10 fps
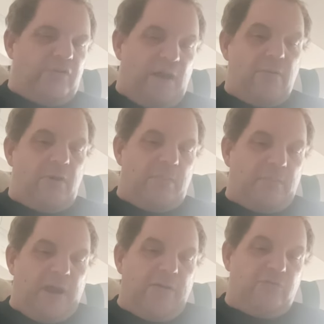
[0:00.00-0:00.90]
So
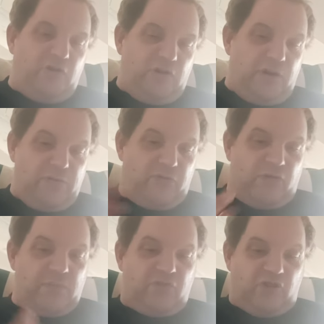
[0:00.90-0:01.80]
I'm going to do
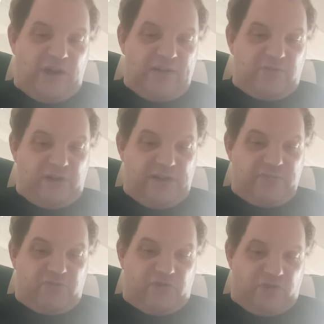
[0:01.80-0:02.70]
some shout
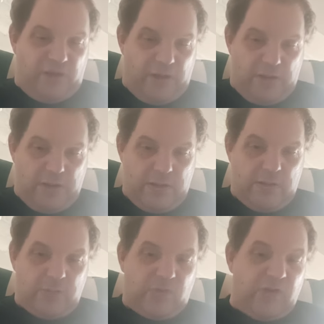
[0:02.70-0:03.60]
outs
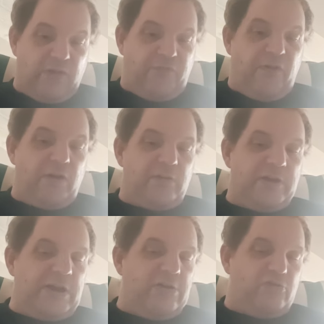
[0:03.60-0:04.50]
to the
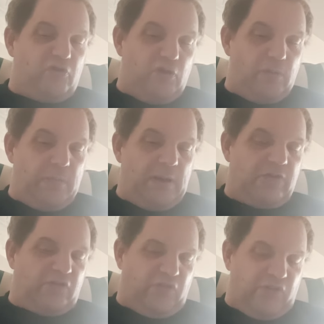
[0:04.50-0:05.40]
following
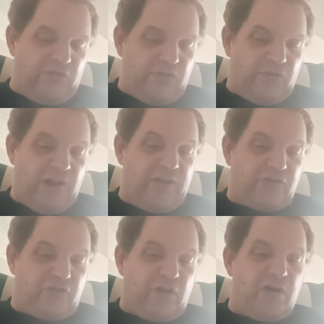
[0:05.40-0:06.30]
YouTubers. So
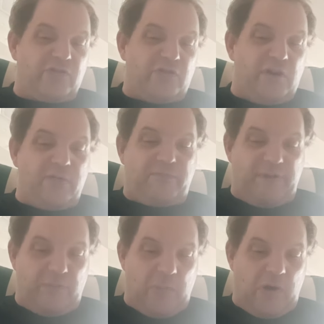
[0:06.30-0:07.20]
starting off
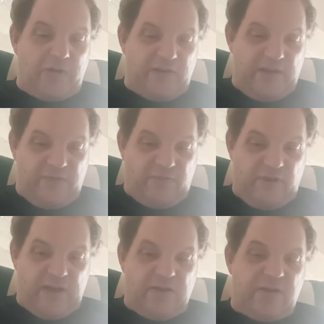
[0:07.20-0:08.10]
with my dear
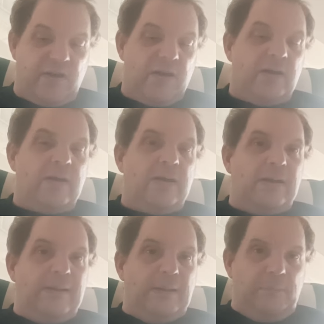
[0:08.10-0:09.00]
friend
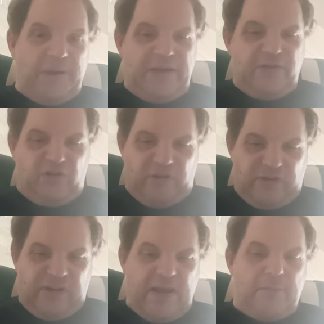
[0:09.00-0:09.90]
Beat
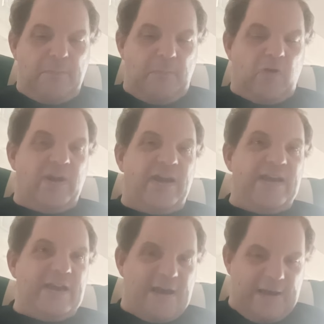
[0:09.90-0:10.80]
Down
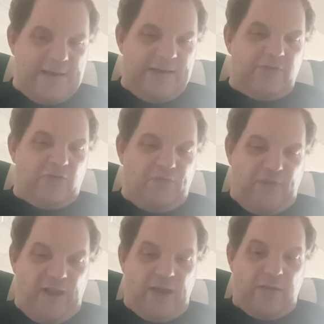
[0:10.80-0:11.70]
Bunny. He's a
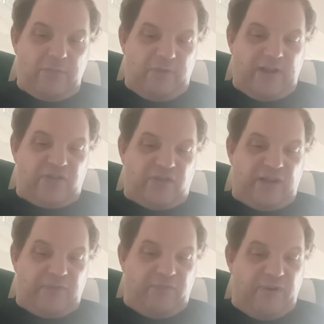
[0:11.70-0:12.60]
fellow
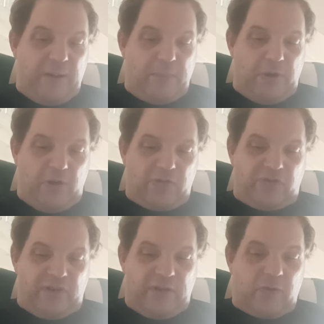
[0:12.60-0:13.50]
wrestling fan but
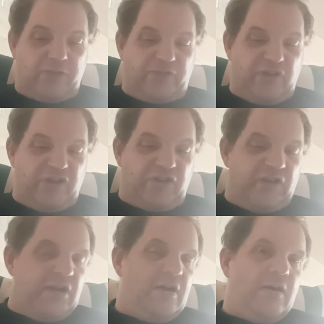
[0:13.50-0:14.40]
also loves
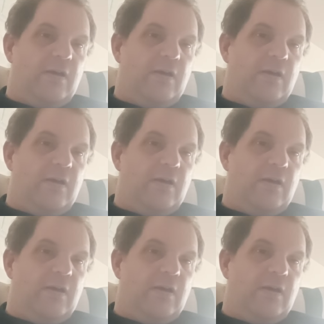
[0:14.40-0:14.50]
his